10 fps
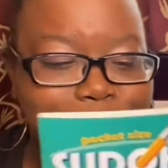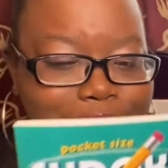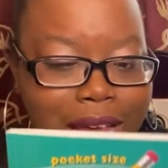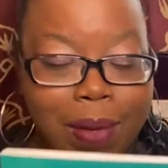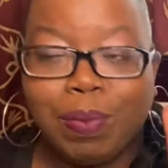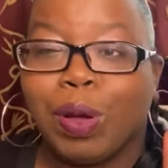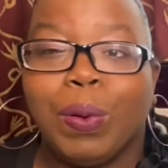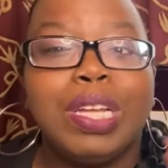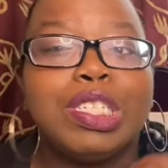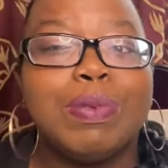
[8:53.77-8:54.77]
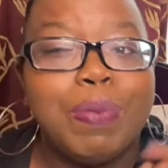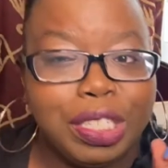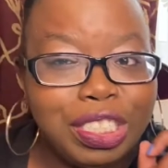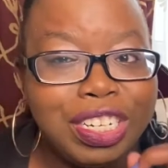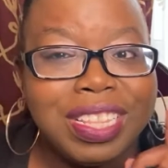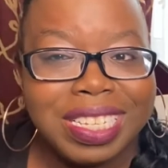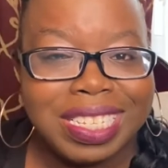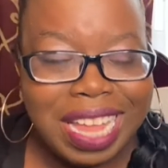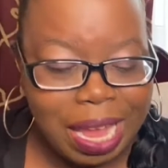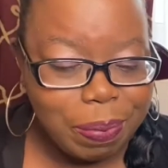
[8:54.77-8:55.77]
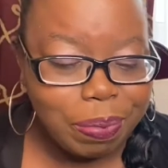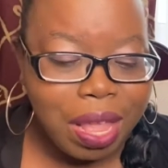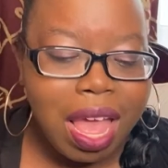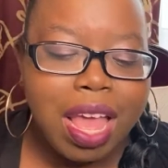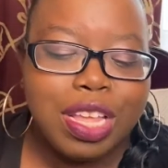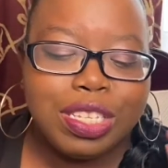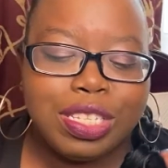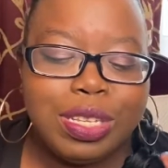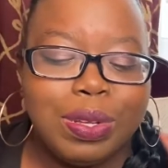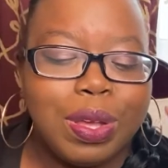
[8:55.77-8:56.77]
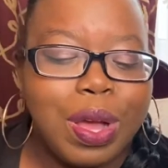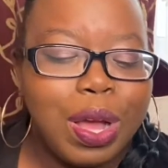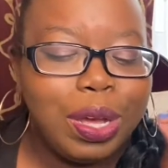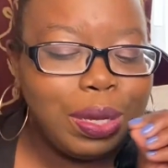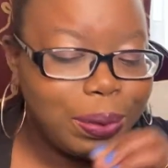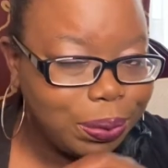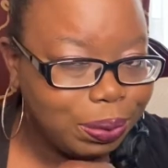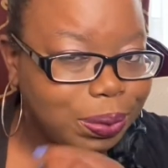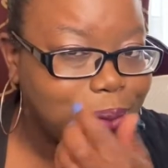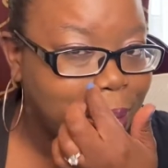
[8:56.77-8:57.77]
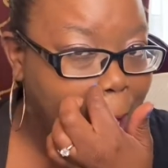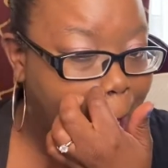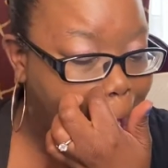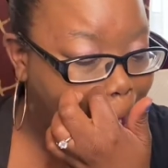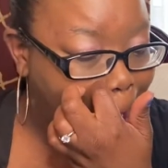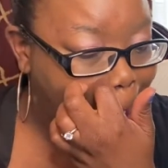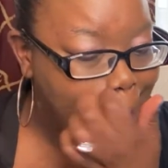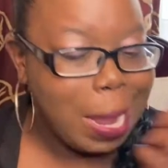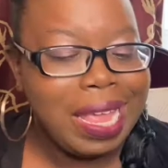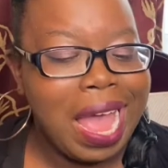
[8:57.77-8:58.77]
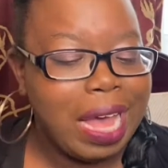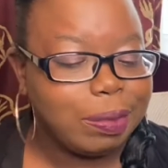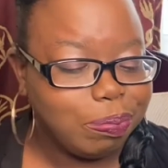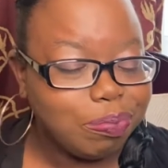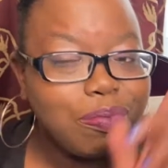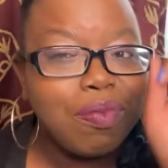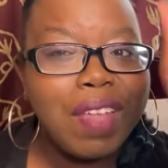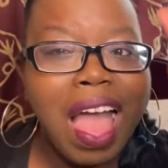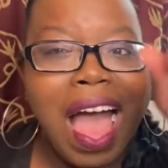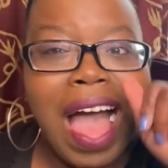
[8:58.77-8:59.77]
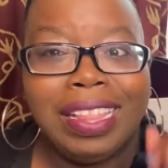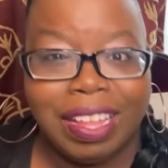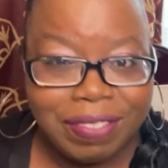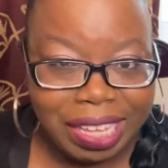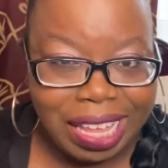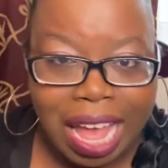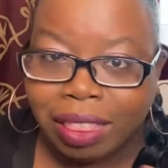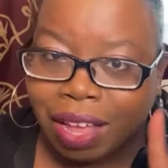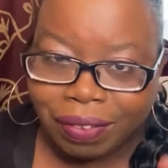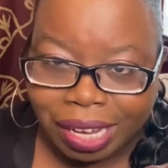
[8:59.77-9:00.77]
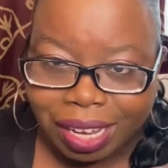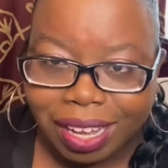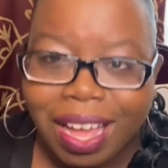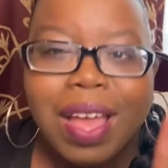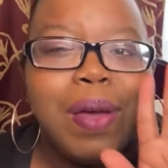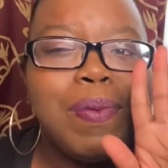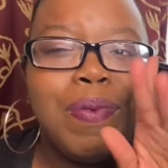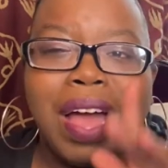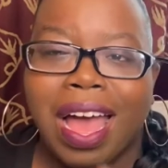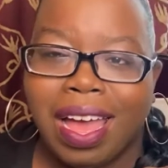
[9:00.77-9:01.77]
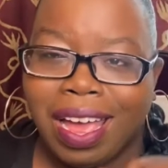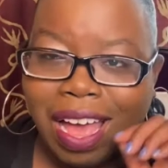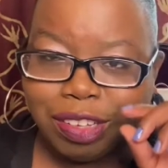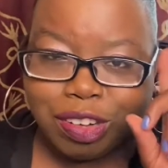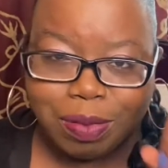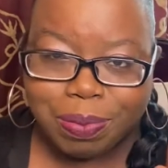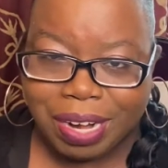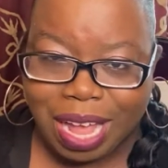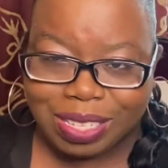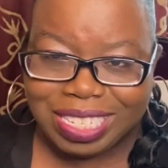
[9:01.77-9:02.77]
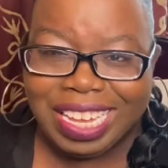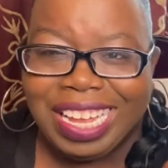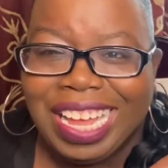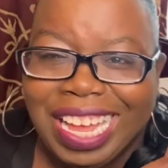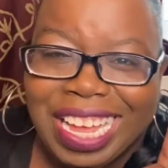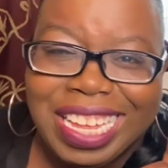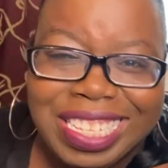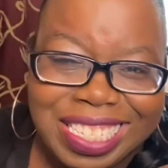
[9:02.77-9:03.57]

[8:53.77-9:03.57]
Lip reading: I'm going to butcher this name, Sudoku. Yeah, I love it, but I have trouble pronouncing it.